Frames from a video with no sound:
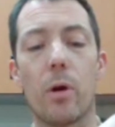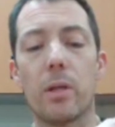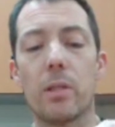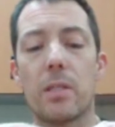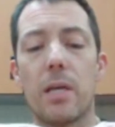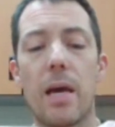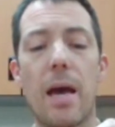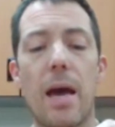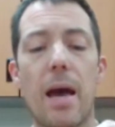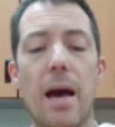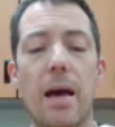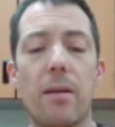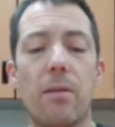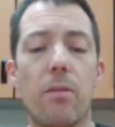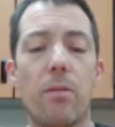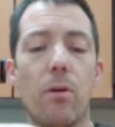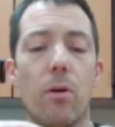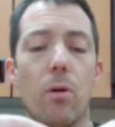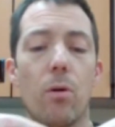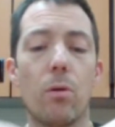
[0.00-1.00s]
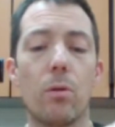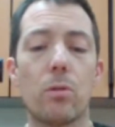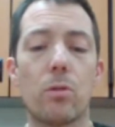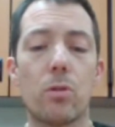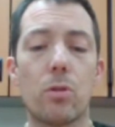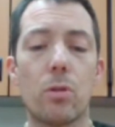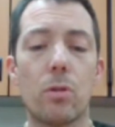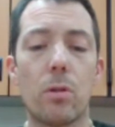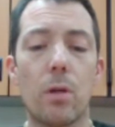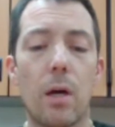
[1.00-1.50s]
to add
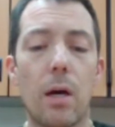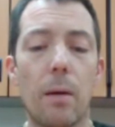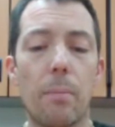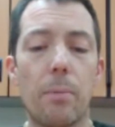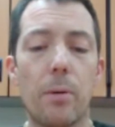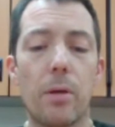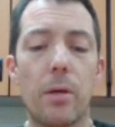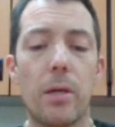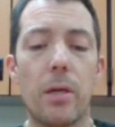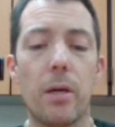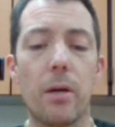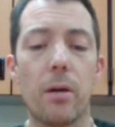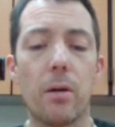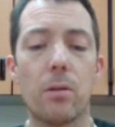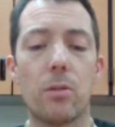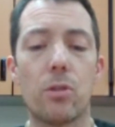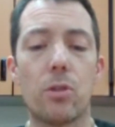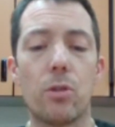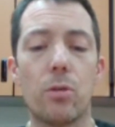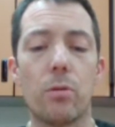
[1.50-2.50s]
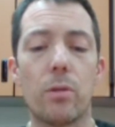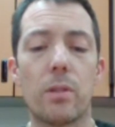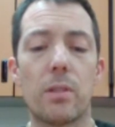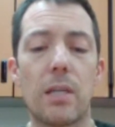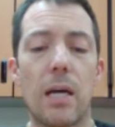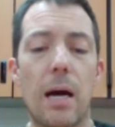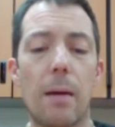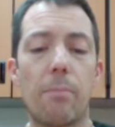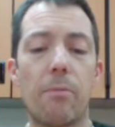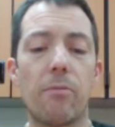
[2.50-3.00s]
those up here to the
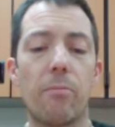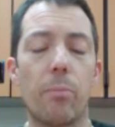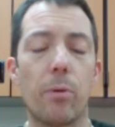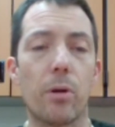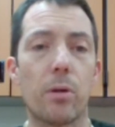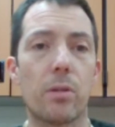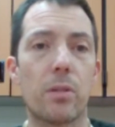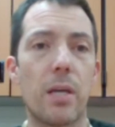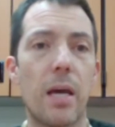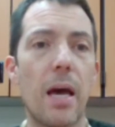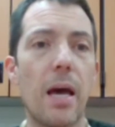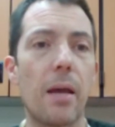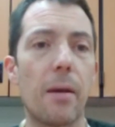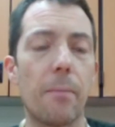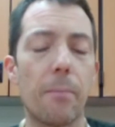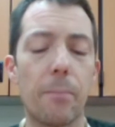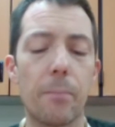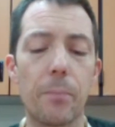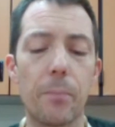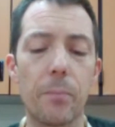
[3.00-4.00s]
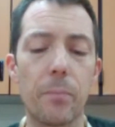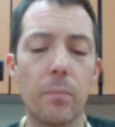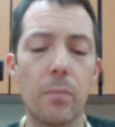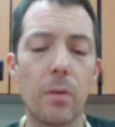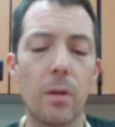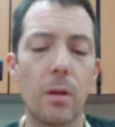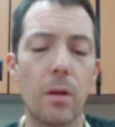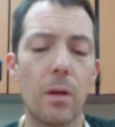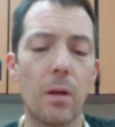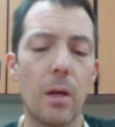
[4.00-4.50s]
top of Burke's head.
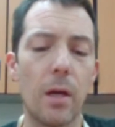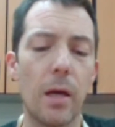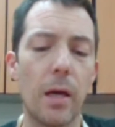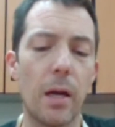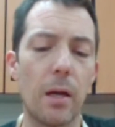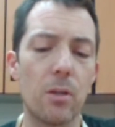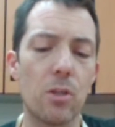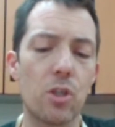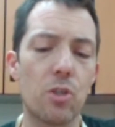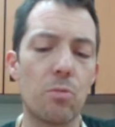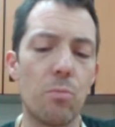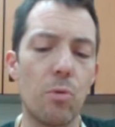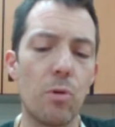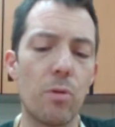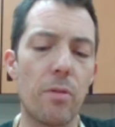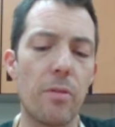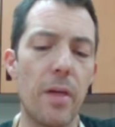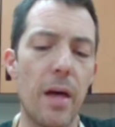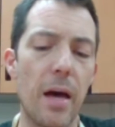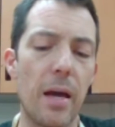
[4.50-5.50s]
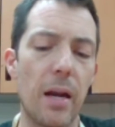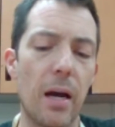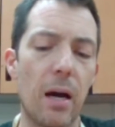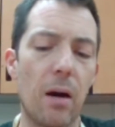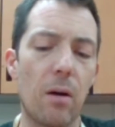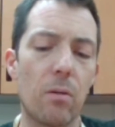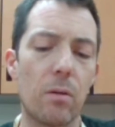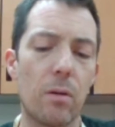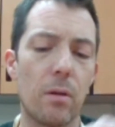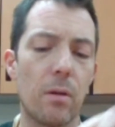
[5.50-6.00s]
And I'll smooth that
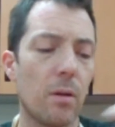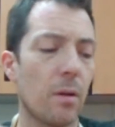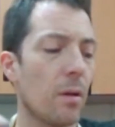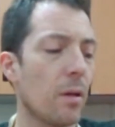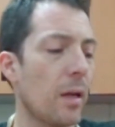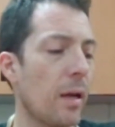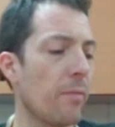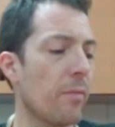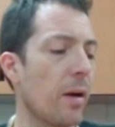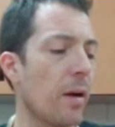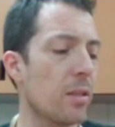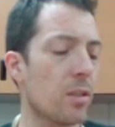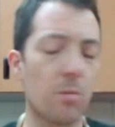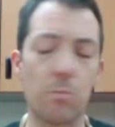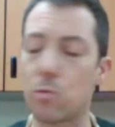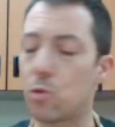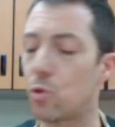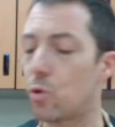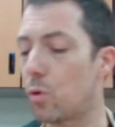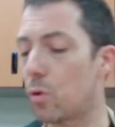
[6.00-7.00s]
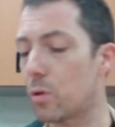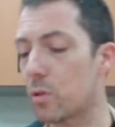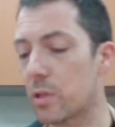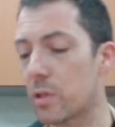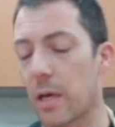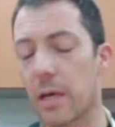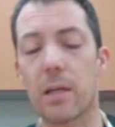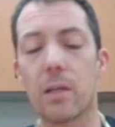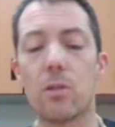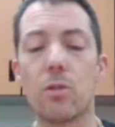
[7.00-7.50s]
out. I've got some tools
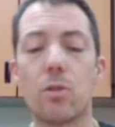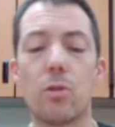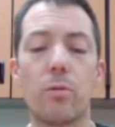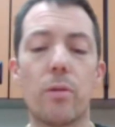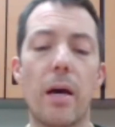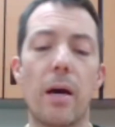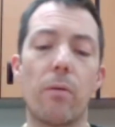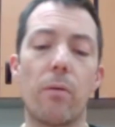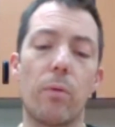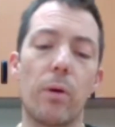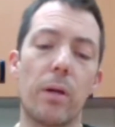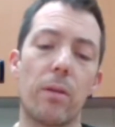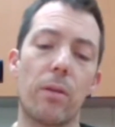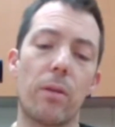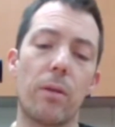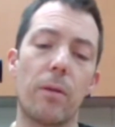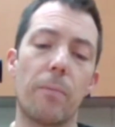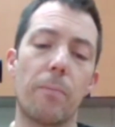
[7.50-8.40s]
I can do that with.